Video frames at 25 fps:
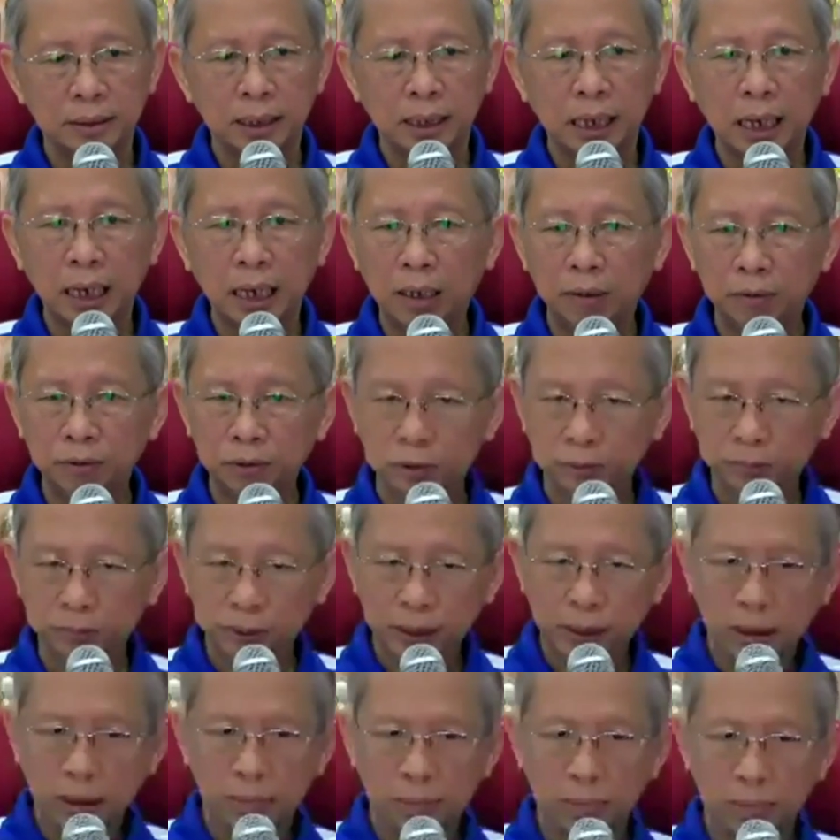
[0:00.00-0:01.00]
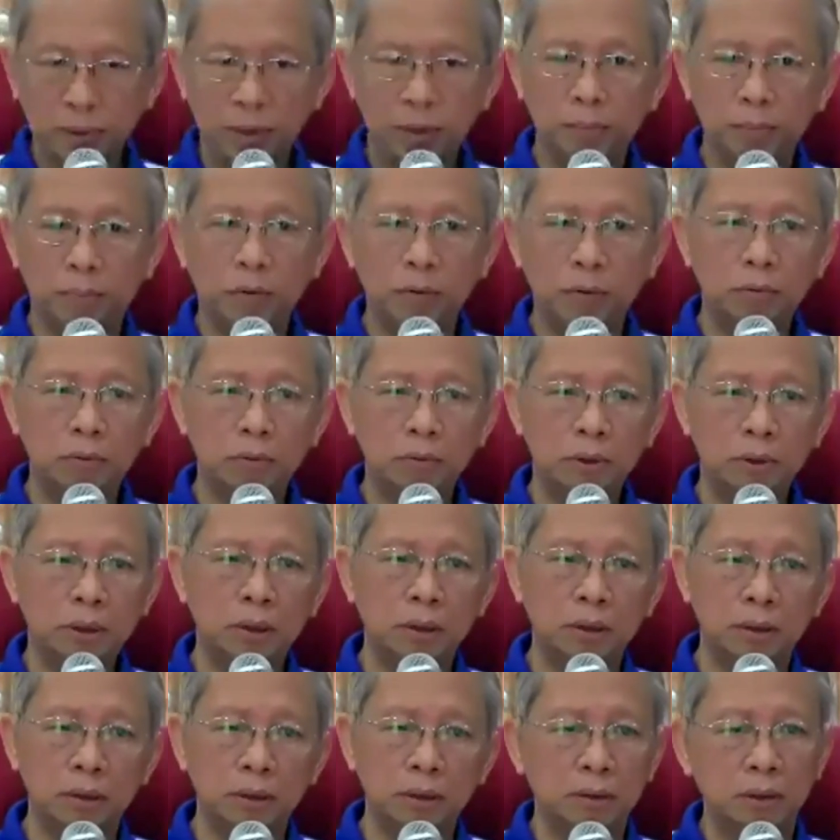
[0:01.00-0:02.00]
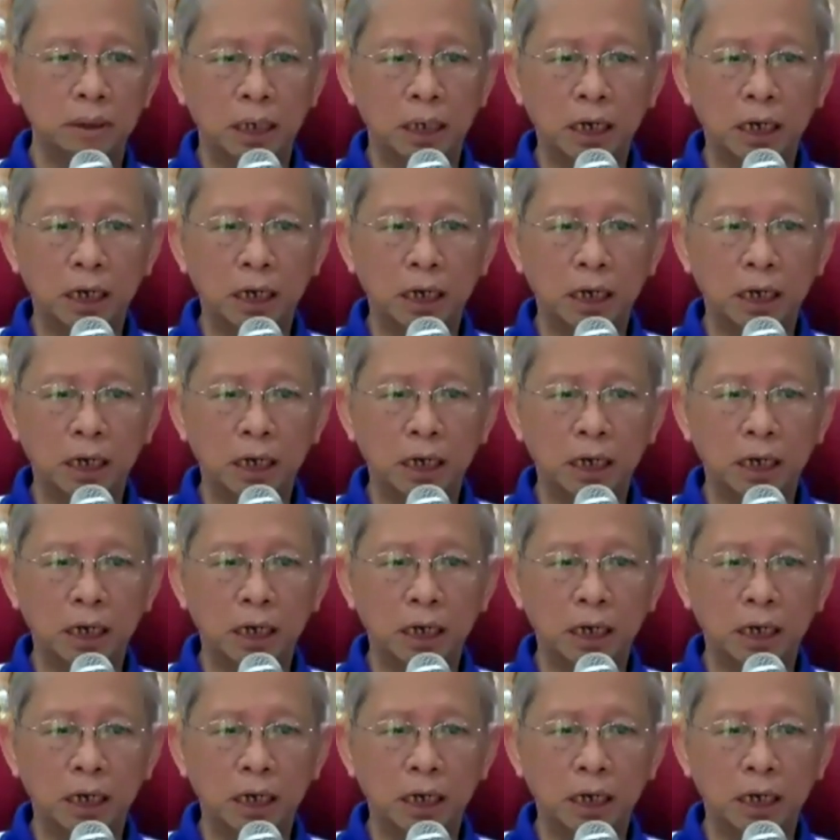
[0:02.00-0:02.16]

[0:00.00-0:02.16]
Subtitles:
how you become emotional,